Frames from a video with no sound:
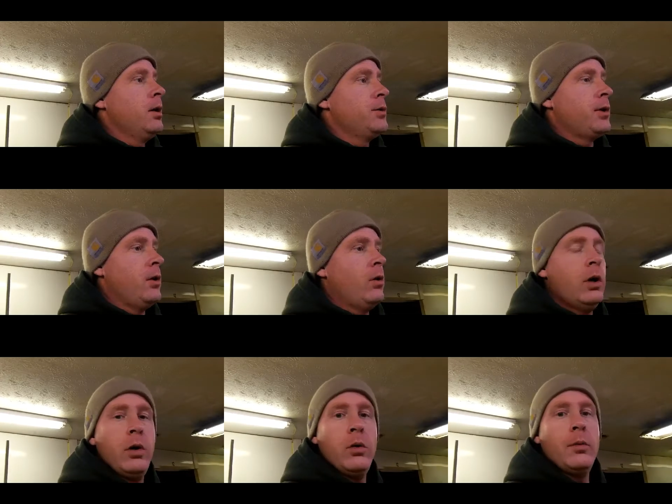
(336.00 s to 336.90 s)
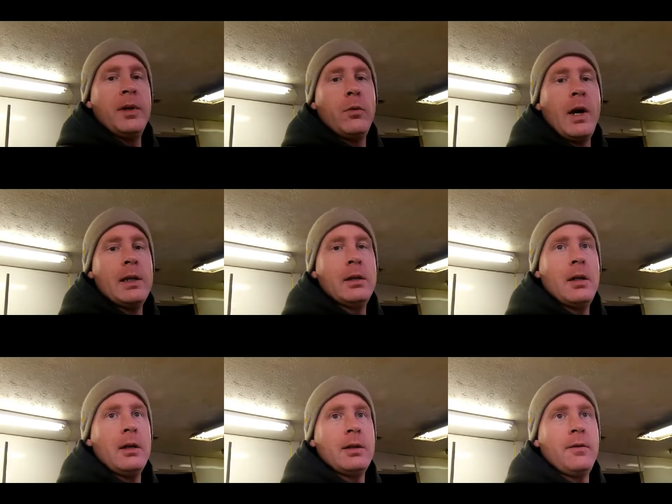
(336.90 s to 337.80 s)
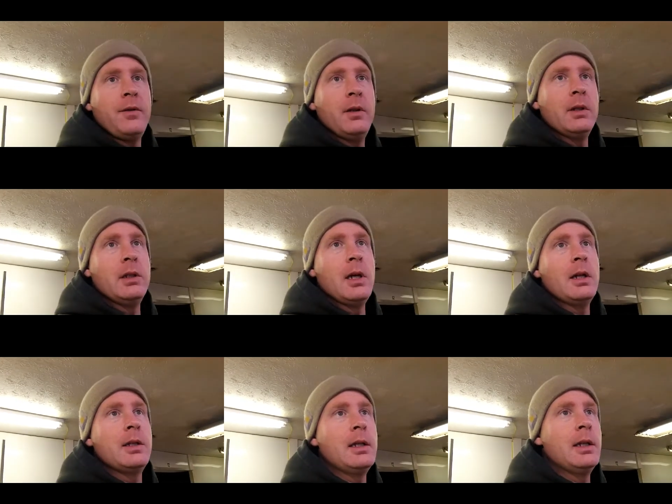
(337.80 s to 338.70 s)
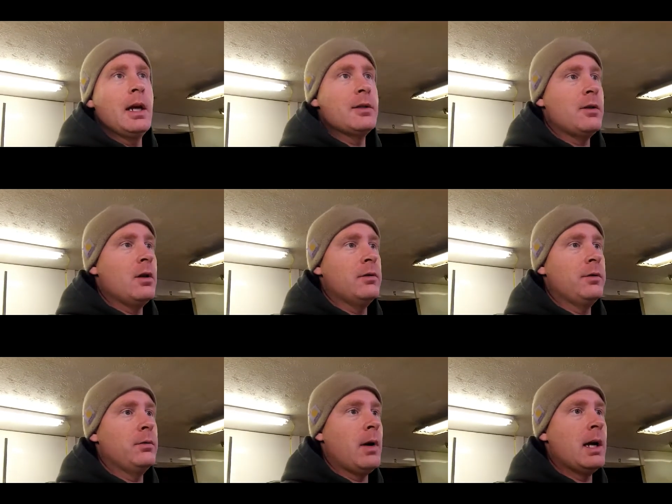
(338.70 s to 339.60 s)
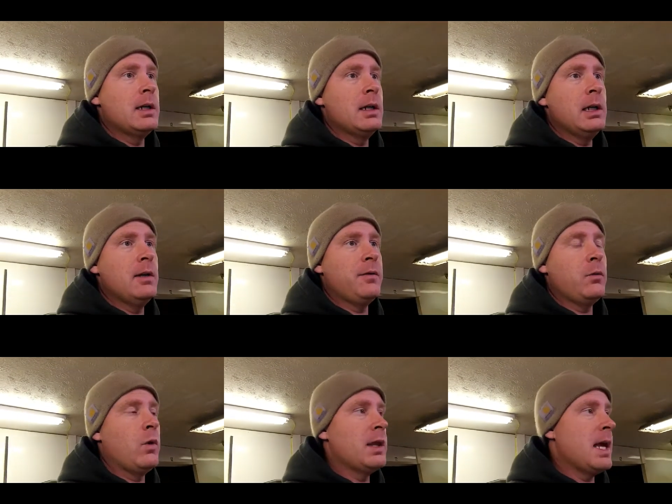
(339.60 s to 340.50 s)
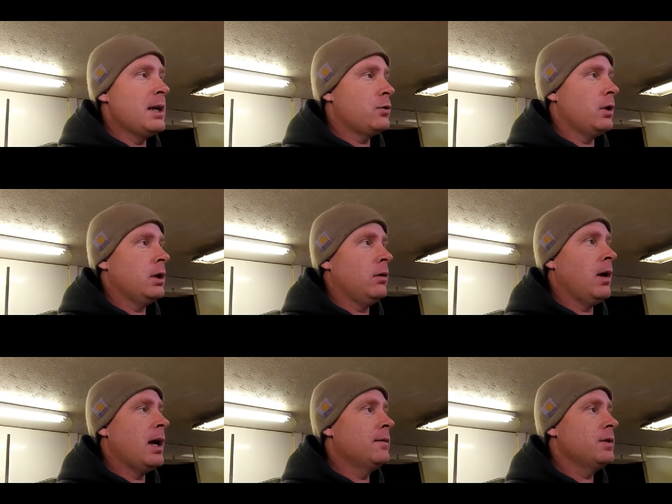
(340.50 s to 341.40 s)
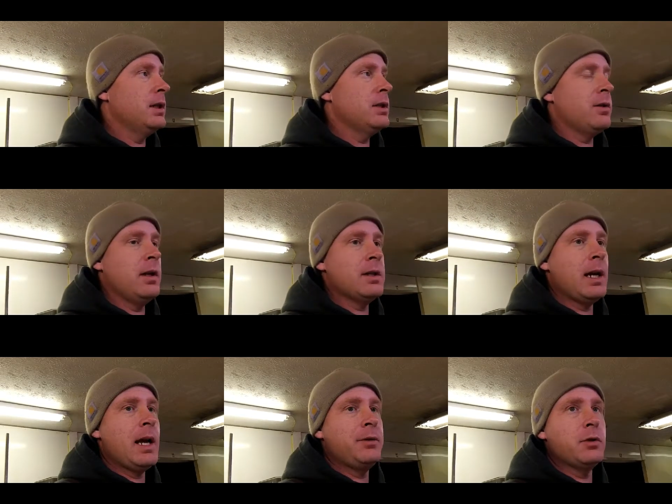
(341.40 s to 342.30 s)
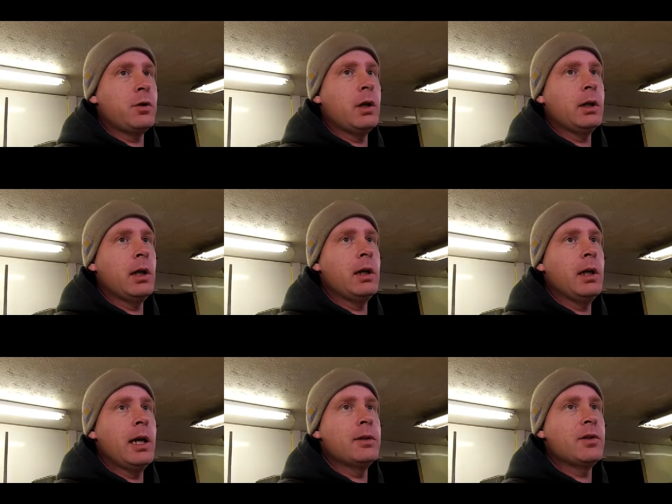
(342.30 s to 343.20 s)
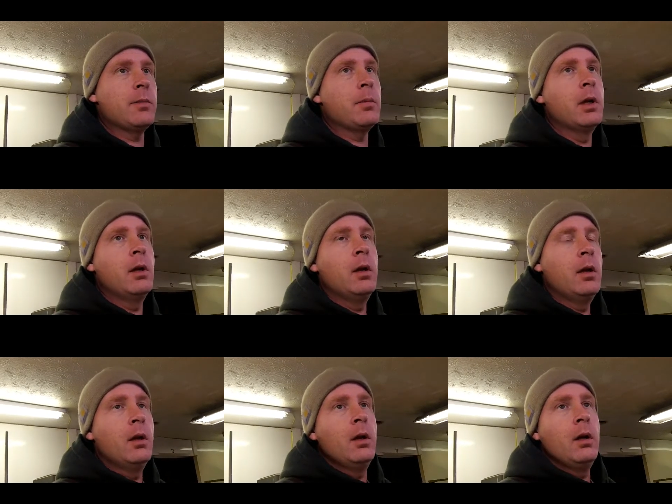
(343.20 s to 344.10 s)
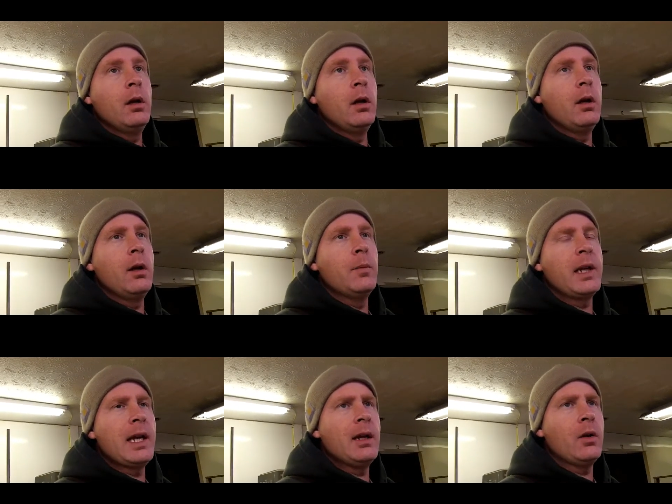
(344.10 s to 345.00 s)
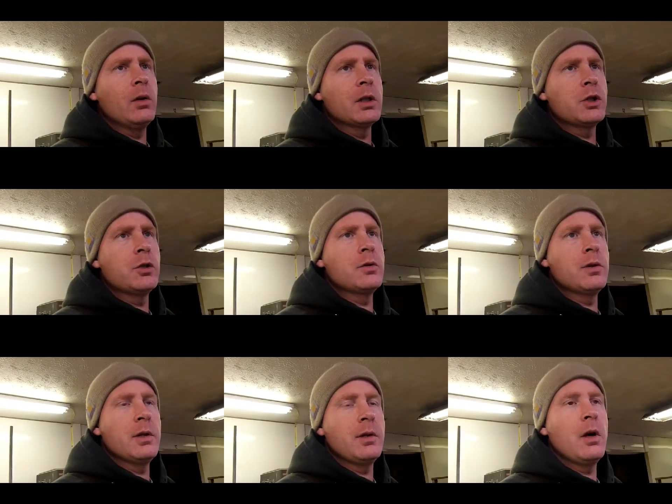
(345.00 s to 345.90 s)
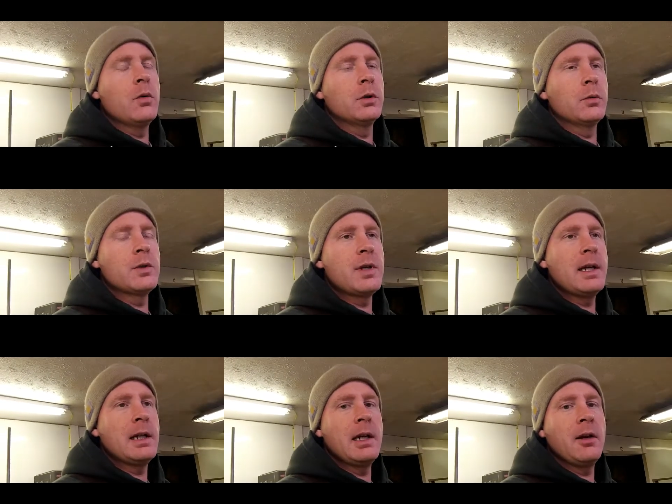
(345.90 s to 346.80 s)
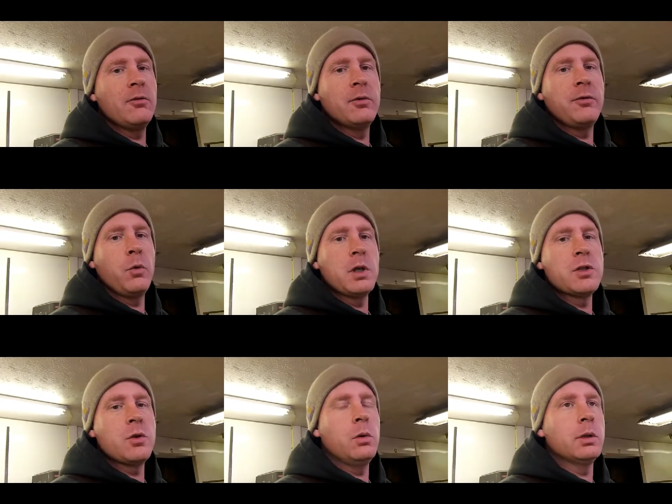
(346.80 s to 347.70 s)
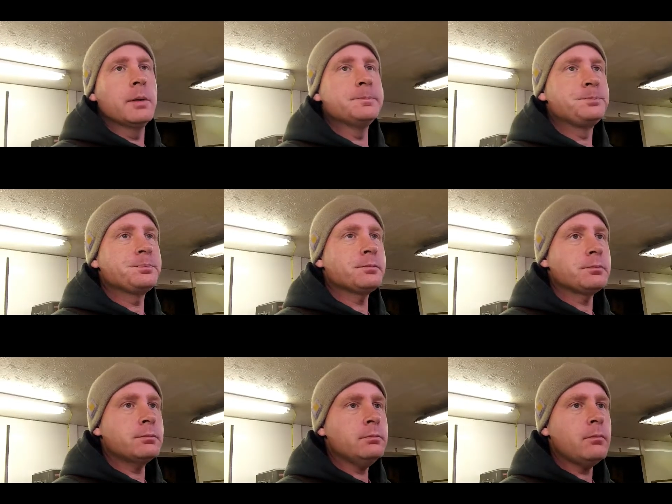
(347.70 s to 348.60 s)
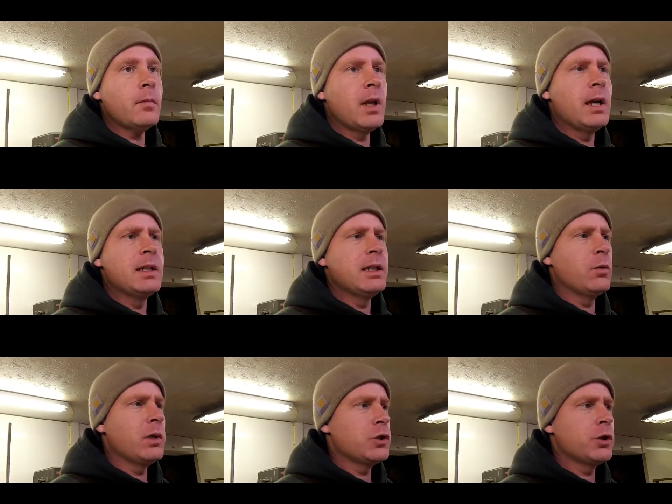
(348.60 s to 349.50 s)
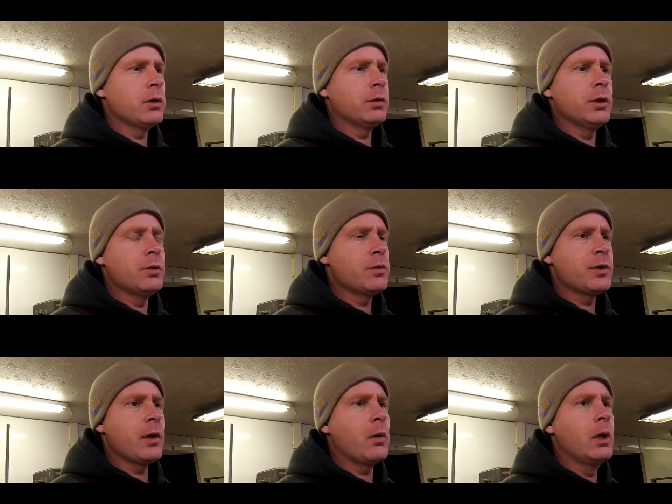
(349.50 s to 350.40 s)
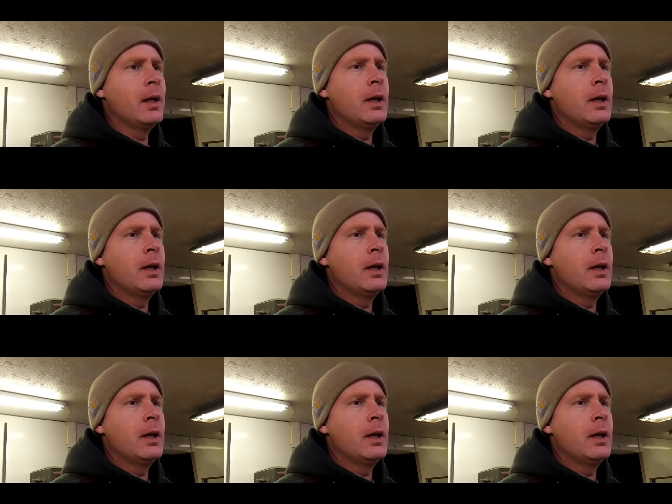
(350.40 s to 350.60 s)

So we'll be waiting. I'll definitely take you guys along for the ride if and when that truck arrives. He still hasn't got the truck yet. It had some mechanical issues that the owner was taking care of before he sold it. It needed a windshield too, so